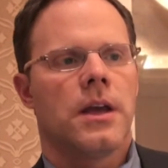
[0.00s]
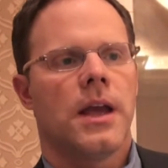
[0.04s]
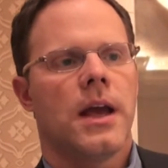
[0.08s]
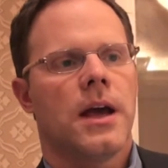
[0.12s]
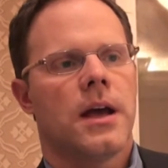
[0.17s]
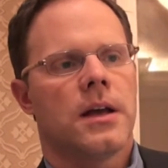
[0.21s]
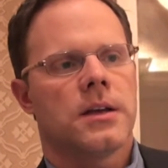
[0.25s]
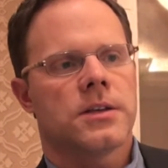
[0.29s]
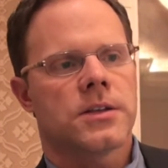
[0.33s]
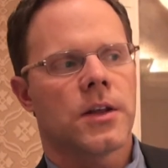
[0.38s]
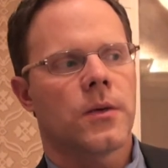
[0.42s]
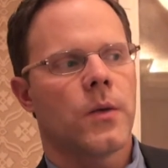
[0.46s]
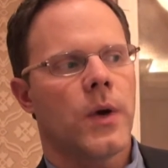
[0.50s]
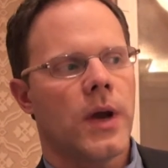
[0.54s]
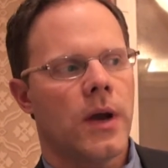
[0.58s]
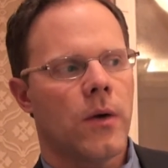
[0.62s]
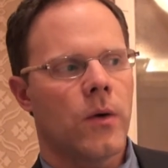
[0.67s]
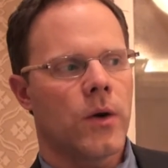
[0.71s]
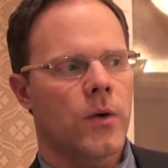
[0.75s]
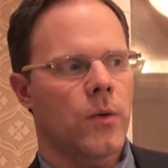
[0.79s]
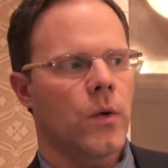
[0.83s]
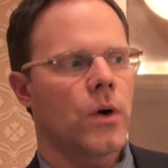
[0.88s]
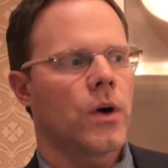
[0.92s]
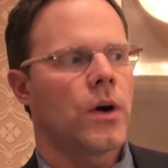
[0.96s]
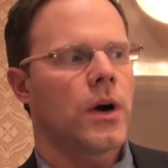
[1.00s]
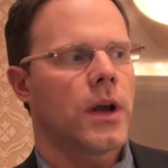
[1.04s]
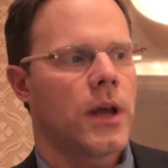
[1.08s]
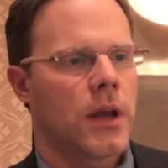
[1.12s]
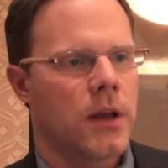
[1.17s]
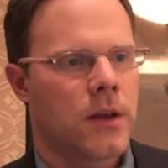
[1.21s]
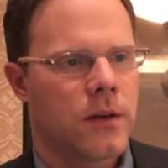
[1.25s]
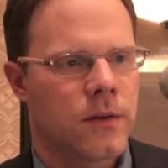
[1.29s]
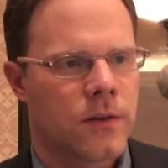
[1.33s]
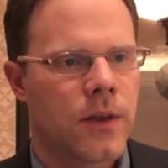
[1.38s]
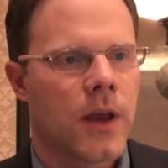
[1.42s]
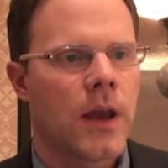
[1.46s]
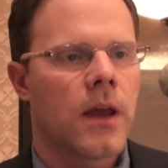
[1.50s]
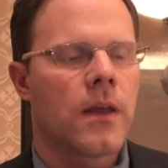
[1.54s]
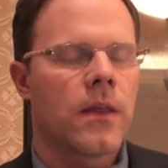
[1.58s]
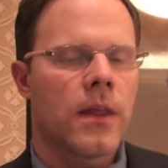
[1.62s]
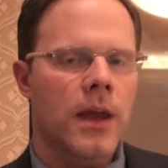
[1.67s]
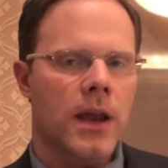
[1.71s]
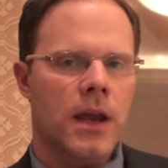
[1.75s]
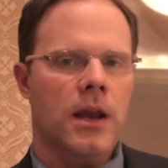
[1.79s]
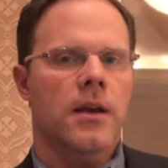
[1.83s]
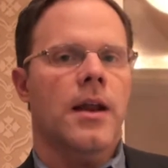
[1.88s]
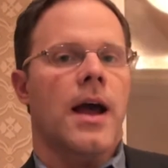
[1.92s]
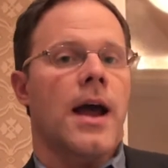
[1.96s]
Yeah, so the way it would work is
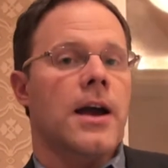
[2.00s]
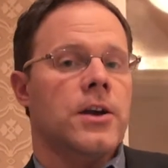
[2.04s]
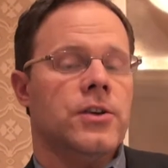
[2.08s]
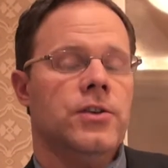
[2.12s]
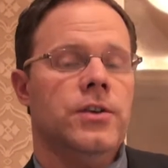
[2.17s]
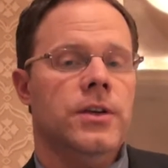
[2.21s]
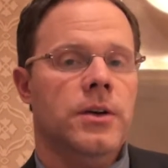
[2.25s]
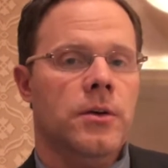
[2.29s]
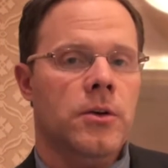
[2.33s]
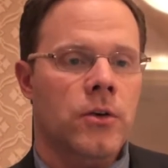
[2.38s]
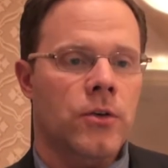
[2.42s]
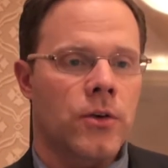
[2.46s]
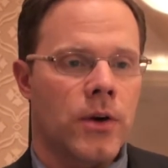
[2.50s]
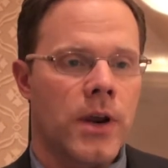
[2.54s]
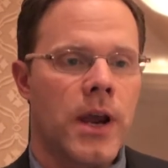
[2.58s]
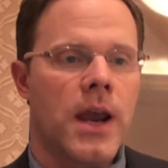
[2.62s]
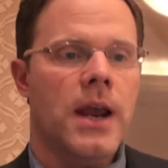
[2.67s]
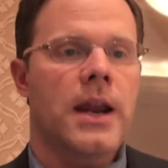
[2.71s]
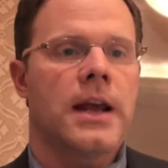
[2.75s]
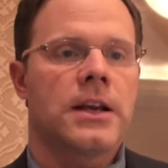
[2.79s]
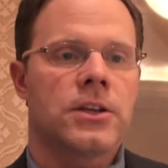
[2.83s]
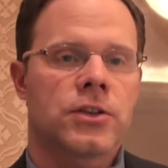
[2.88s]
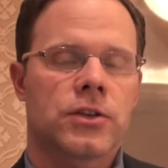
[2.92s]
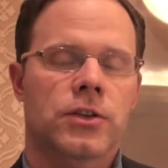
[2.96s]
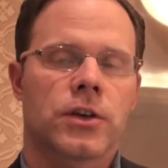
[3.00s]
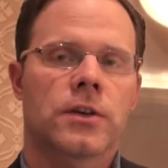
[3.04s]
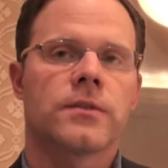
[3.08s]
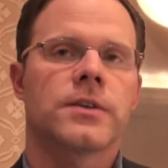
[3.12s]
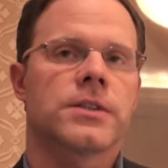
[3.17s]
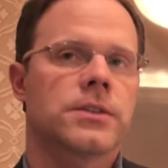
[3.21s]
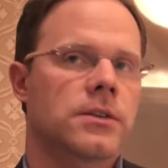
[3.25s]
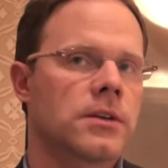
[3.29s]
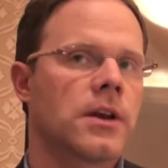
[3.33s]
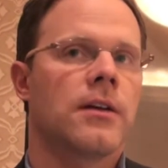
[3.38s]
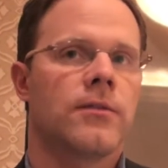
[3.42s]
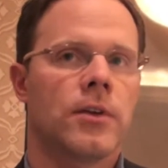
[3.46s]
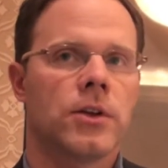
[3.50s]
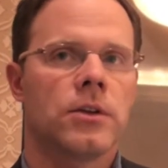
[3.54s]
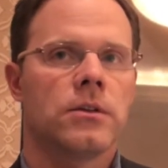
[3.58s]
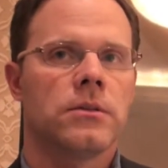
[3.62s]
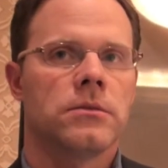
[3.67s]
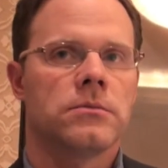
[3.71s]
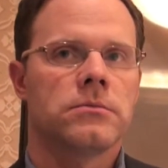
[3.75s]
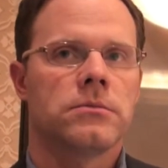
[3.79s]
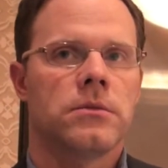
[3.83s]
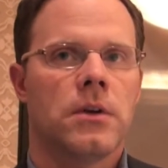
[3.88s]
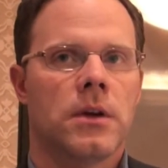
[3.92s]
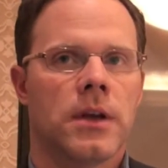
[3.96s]
they could actually create a service level
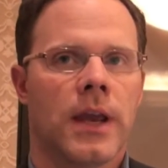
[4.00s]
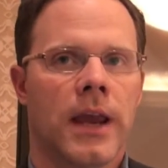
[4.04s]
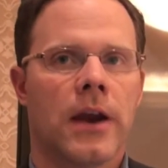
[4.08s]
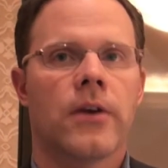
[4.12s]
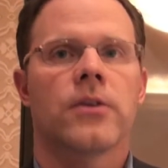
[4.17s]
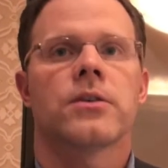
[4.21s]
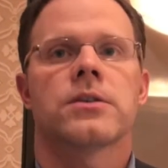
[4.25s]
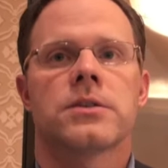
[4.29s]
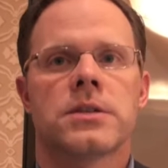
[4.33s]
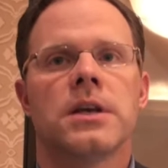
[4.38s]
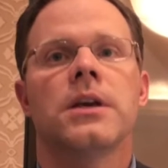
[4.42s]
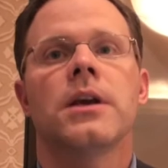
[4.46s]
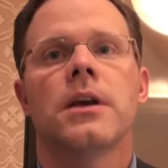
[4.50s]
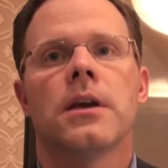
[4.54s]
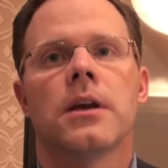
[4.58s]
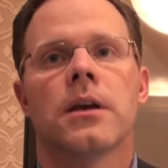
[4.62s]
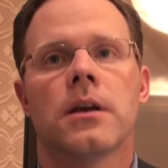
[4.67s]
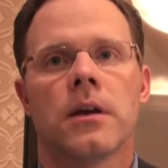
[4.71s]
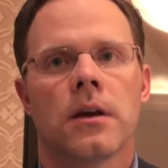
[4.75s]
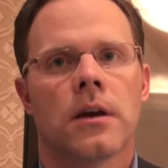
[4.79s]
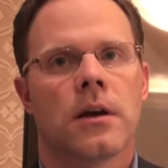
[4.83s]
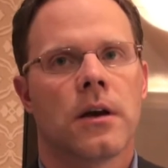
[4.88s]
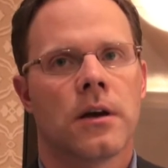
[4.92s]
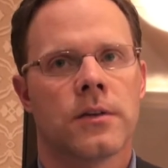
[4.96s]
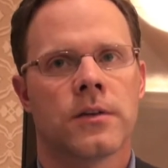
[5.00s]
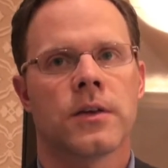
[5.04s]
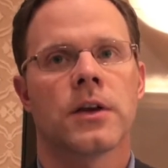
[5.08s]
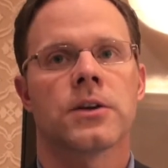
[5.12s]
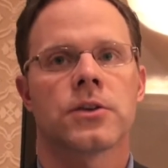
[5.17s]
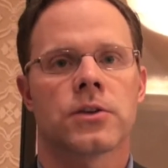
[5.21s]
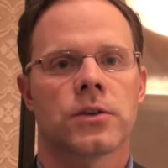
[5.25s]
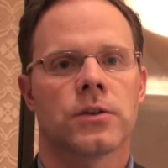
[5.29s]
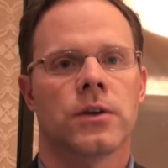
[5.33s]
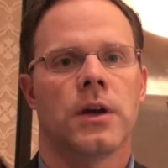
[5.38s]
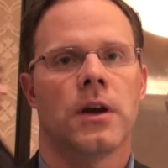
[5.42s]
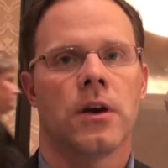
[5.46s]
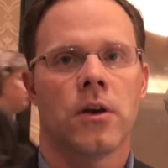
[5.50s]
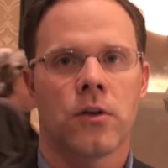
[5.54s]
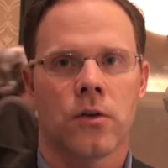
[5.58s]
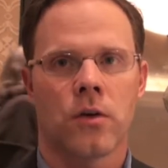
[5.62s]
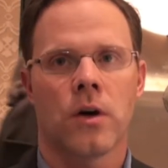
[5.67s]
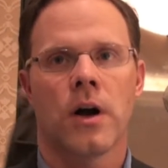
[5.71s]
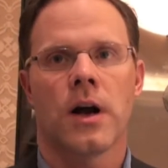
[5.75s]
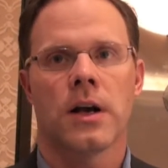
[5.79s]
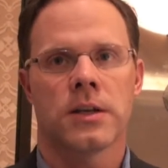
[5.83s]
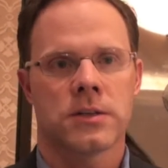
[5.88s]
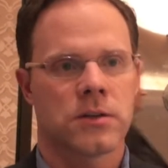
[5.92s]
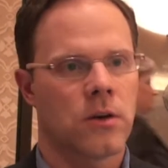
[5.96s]
guarantee, essentially,
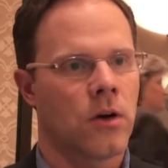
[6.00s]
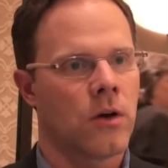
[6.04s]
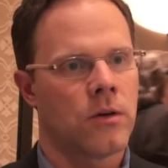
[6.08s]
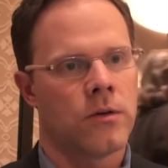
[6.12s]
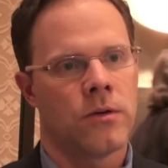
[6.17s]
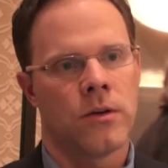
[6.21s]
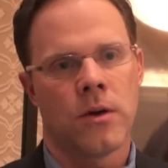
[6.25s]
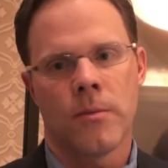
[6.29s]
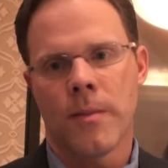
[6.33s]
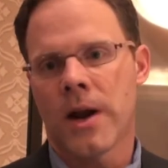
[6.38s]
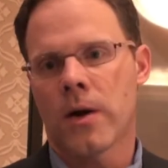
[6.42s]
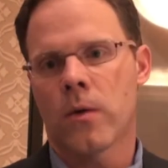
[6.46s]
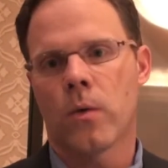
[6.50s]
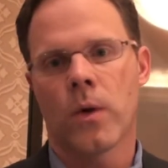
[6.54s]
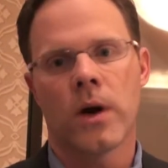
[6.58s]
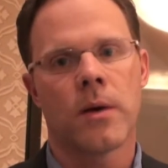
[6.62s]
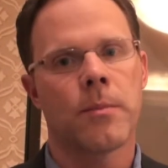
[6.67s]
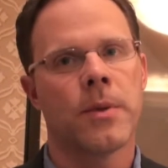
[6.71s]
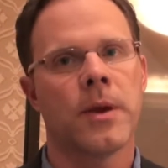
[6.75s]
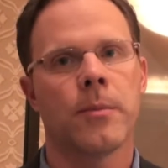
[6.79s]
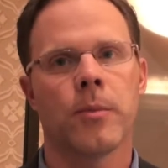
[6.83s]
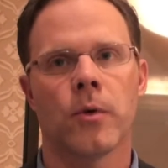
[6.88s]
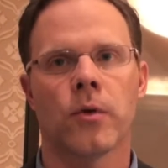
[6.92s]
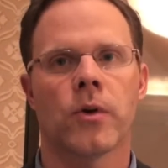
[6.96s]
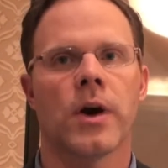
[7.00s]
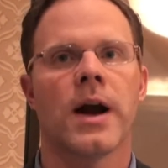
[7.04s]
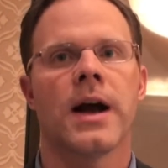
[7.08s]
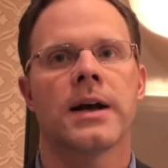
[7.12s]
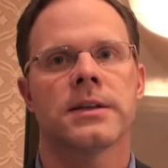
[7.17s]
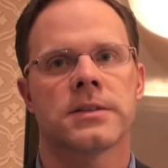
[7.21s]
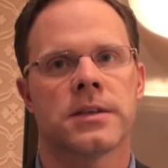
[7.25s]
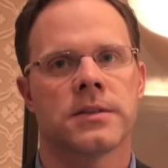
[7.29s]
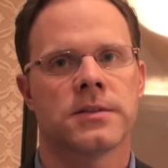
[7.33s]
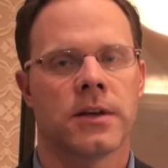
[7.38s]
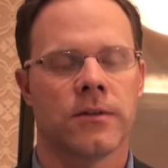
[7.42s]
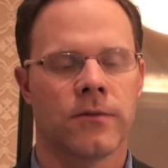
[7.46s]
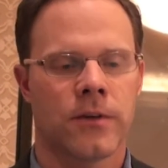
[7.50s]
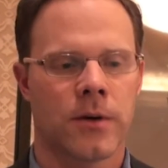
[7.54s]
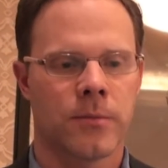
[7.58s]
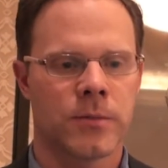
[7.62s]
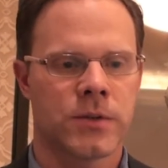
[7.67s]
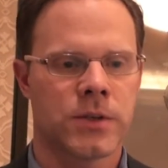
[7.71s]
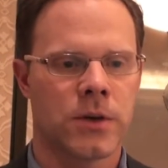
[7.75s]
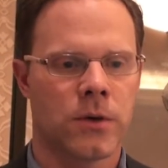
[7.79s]
across no matter where people are accessing from.